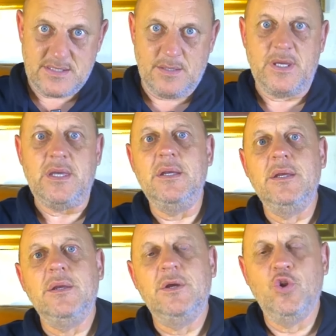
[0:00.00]
to be
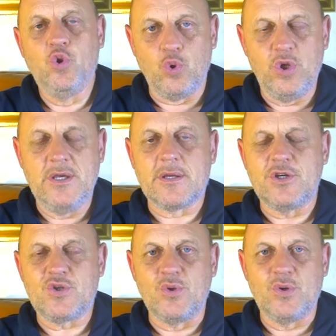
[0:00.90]
2-year
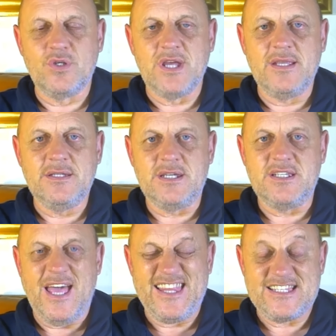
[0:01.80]
custodial sentences
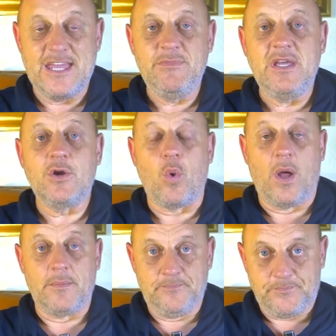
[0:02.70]
at the same day in court.
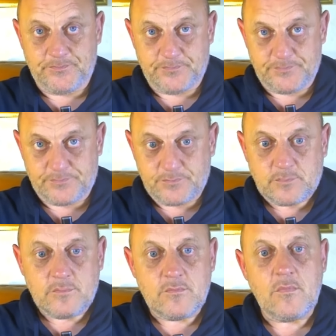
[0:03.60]

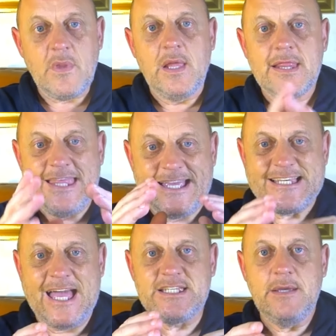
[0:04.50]
The
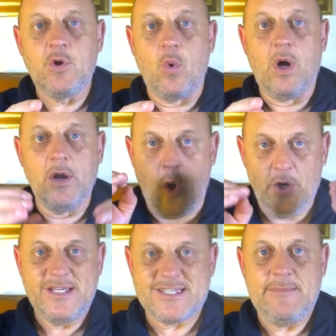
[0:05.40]
exact same court, on
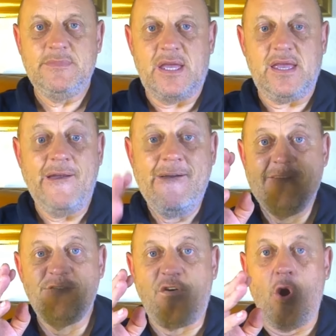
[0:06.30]
the same day,
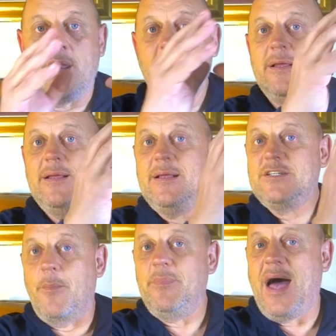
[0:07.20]
for
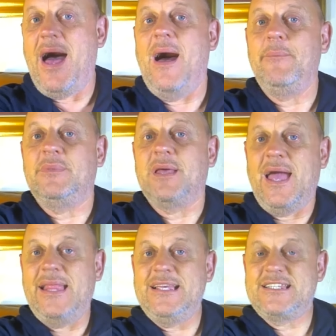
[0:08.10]
something that happened
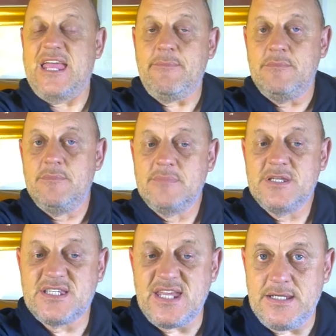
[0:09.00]
at the same
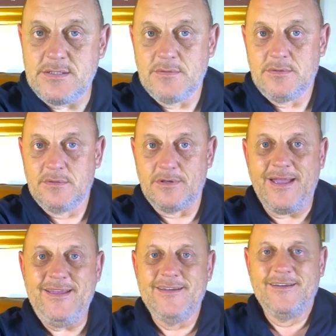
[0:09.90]
scene, right?